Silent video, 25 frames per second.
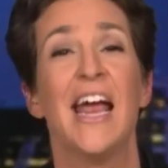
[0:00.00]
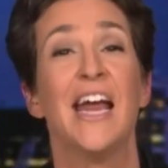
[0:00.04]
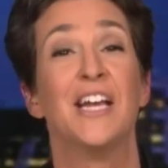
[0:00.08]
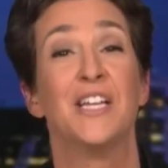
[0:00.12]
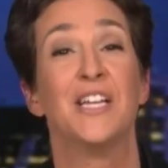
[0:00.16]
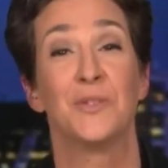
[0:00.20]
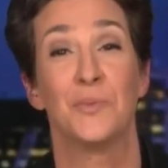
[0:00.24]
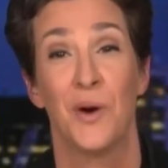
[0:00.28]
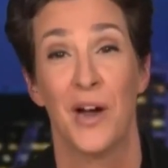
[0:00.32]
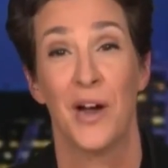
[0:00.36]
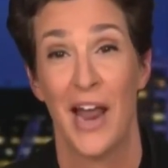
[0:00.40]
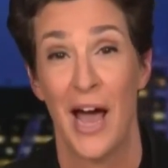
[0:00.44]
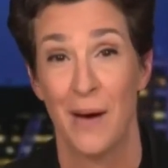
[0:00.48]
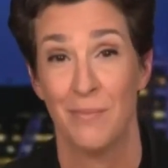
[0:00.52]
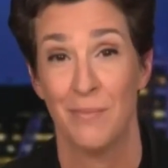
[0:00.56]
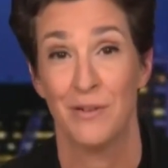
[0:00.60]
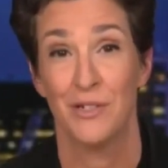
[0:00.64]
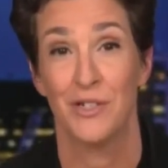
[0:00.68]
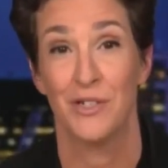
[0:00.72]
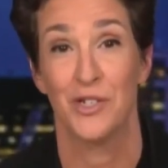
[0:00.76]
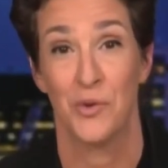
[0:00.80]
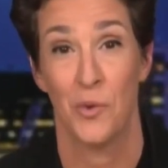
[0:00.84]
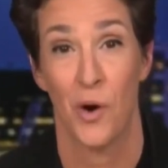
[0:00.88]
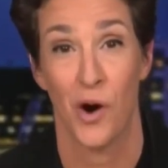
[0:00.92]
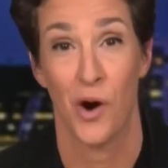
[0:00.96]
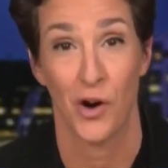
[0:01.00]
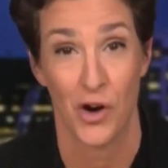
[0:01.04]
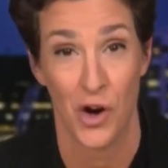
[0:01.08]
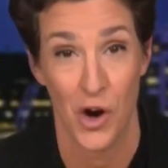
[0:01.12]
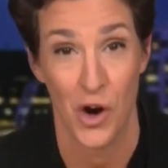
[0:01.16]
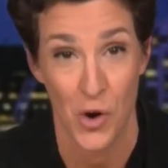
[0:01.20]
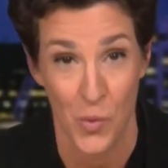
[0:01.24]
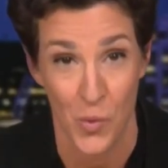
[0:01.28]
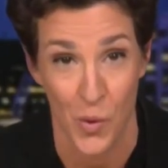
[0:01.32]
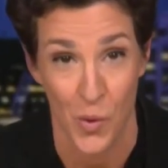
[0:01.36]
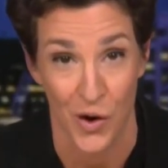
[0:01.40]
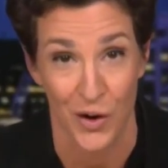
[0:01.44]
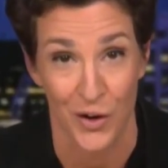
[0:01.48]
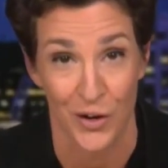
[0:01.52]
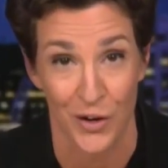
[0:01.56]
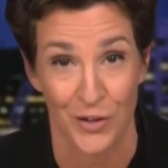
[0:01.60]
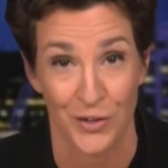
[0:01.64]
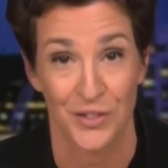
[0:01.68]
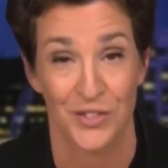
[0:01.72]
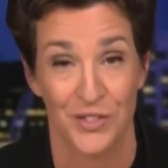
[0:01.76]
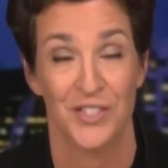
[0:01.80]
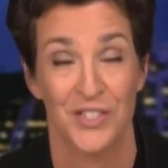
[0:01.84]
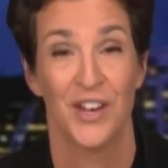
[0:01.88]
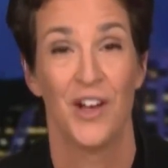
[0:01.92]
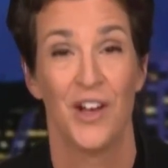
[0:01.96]
It is what happens to our
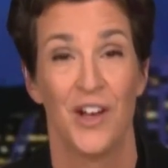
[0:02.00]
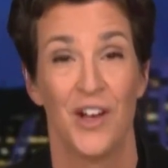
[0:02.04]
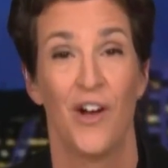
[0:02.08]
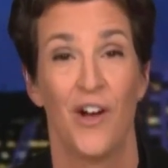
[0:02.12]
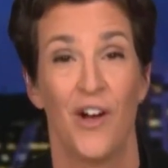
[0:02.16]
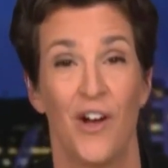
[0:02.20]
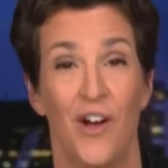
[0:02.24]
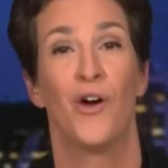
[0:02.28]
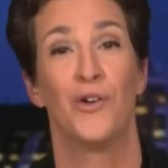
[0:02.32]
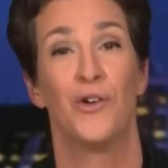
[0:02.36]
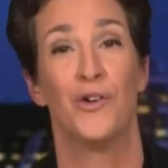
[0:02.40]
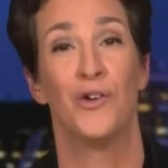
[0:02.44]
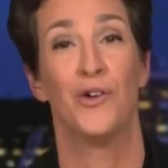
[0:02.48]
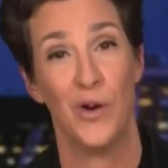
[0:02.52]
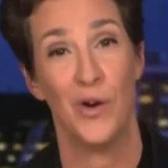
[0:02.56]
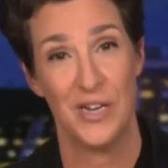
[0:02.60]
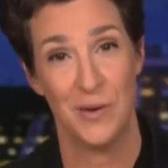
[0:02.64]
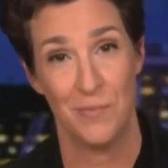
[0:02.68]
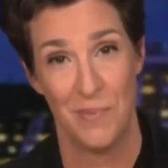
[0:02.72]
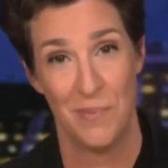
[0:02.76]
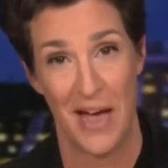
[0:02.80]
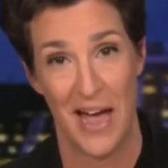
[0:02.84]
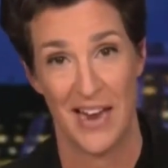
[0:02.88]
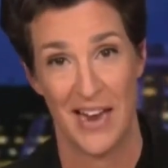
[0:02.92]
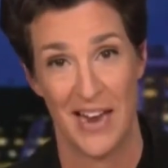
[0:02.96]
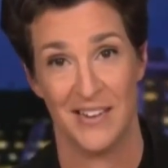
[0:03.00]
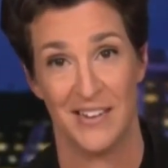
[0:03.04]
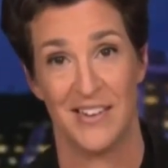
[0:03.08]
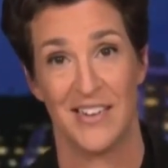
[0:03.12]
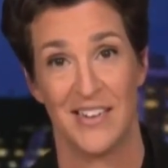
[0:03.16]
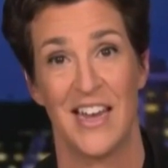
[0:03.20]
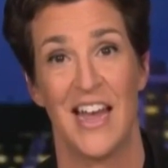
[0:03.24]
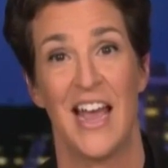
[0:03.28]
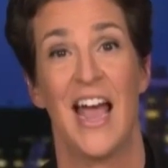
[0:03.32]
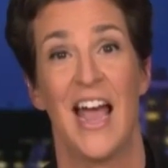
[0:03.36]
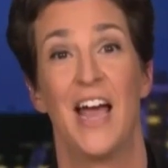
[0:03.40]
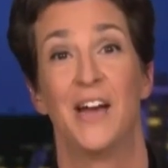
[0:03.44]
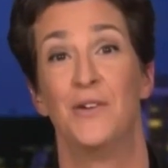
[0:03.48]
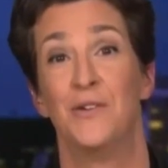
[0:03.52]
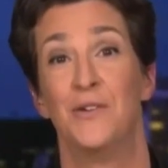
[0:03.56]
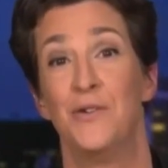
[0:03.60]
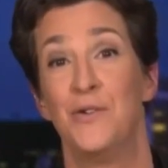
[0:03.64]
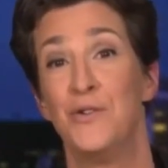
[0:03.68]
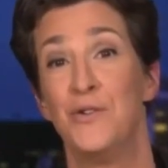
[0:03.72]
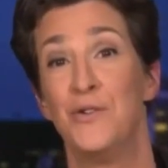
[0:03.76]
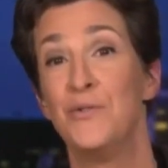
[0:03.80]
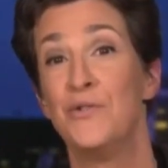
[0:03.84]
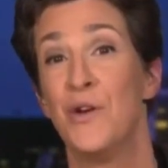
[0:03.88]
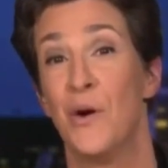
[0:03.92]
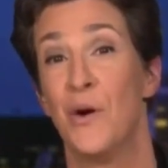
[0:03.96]
coworkers on whom we depend
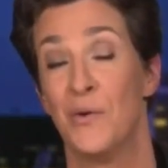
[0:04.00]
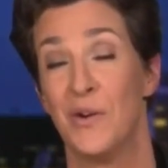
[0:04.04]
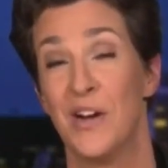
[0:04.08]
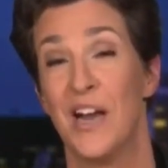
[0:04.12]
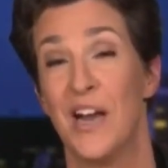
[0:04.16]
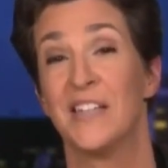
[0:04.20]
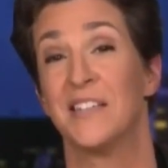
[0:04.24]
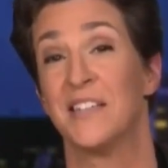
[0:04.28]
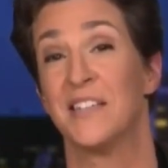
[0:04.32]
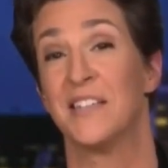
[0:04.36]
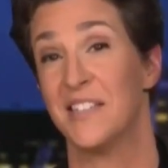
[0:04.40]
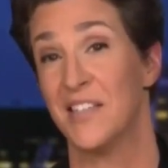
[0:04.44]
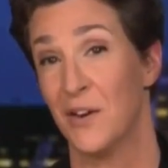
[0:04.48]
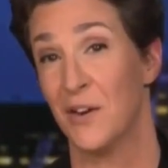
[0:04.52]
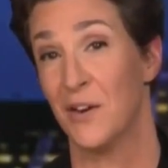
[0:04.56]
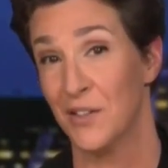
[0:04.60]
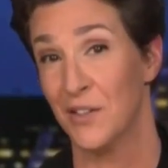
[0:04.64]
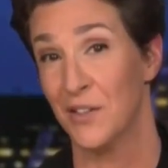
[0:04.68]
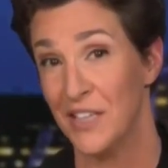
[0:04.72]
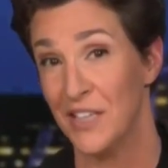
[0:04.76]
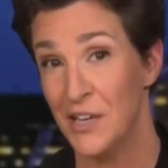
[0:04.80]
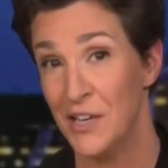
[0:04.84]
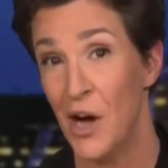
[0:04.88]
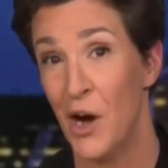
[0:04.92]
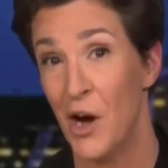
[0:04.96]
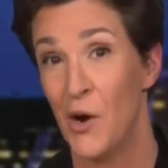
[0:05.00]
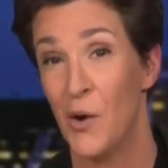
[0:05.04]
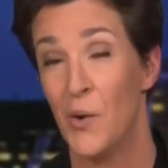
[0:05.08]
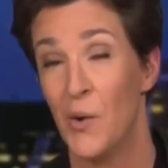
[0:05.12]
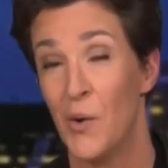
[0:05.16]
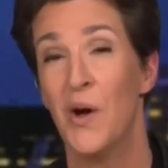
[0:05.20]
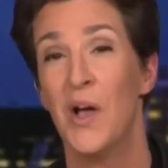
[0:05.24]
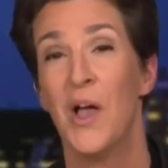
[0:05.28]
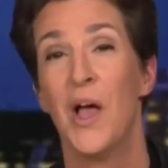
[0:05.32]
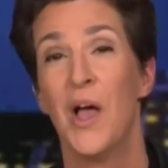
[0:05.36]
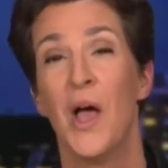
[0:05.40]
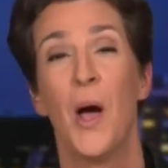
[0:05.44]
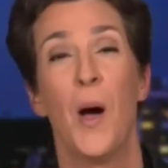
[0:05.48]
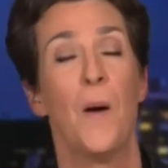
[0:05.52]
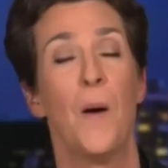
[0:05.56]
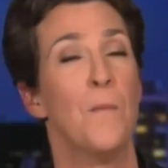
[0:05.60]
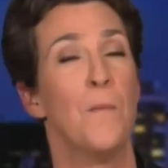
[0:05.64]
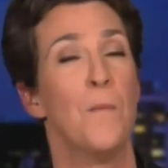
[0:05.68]
and who you don't necessarily know,